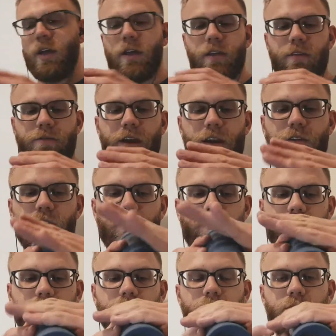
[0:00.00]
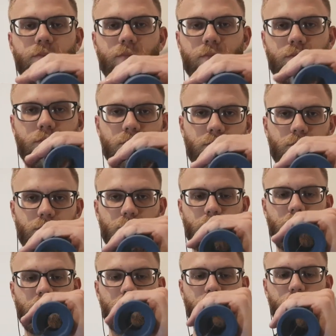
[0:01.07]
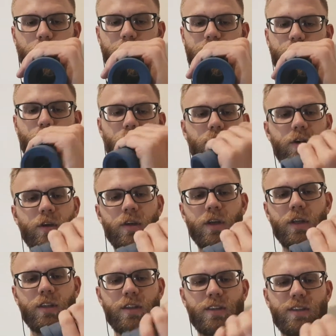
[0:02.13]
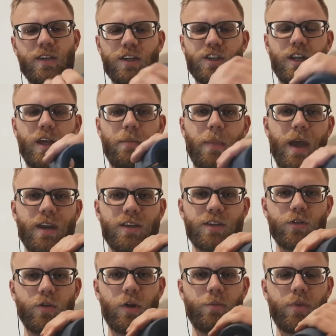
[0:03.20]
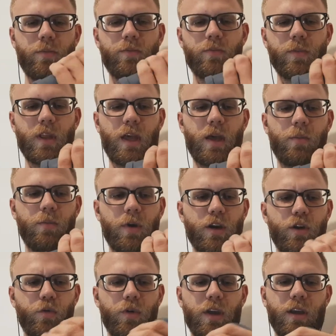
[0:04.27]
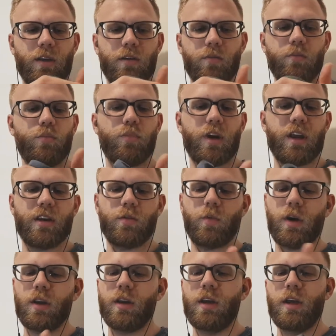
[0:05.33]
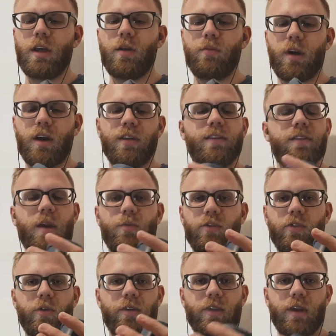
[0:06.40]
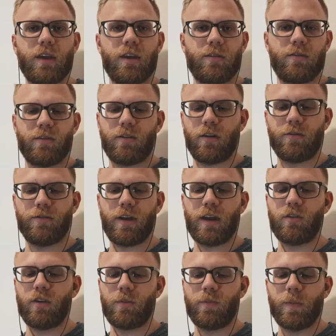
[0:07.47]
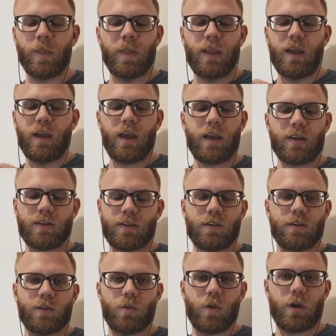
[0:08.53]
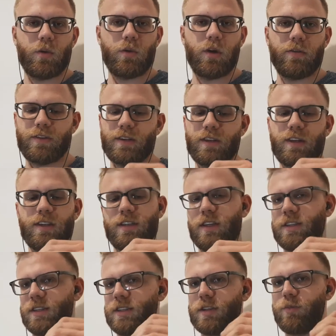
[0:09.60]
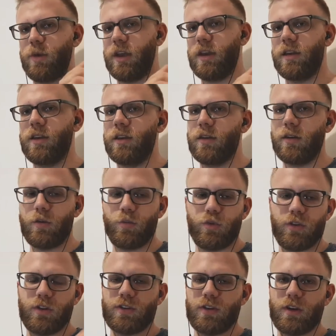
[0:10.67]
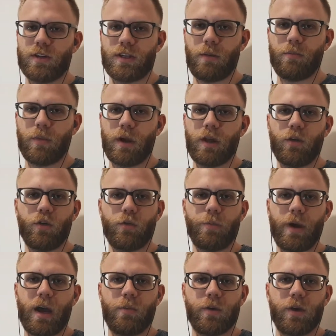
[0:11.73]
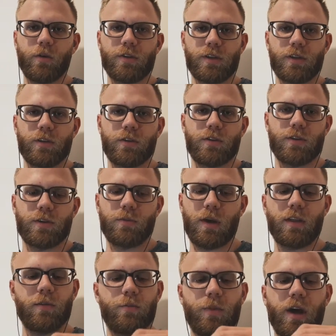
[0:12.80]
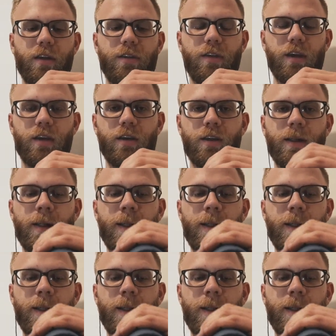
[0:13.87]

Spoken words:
the fat grip, a little bit smaller, this is actually a Manus grip, a Korean branded one, but it's the same sort of thing if you've got a fat grip. Excellent as well. Obviously this doesn't spin. You put this on a dumbbell or a barbell to use to make the bar thicker.